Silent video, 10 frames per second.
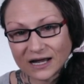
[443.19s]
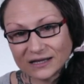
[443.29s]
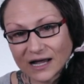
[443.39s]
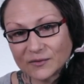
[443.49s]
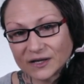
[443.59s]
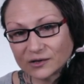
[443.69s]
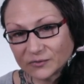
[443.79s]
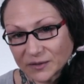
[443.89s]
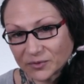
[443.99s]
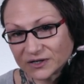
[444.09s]
allowing their
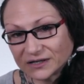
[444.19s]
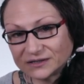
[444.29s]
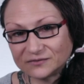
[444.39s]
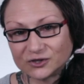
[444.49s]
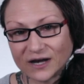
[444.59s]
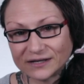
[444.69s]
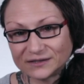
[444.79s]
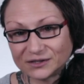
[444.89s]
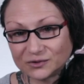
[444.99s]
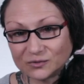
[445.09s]
reproductive
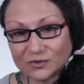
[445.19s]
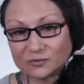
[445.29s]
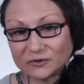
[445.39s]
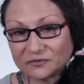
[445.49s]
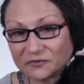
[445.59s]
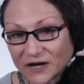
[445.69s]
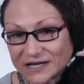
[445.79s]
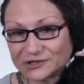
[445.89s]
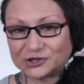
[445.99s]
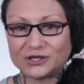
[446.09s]
tracts to
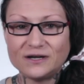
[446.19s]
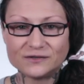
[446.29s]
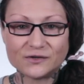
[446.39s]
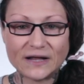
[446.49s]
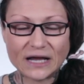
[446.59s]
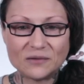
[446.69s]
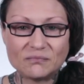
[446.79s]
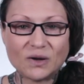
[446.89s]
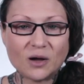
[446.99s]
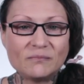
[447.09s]
refresh so they can
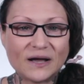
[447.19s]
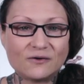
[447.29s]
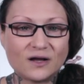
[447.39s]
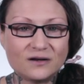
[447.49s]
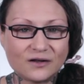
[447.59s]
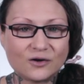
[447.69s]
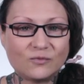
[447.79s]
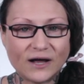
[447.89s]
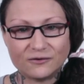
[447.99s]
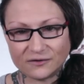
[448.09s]
pump out another
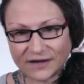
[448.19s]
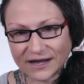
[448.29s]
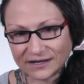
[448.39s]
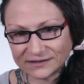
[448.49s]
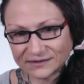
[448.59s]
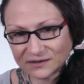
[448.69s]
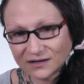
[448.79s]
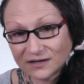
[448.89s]
round of eggs.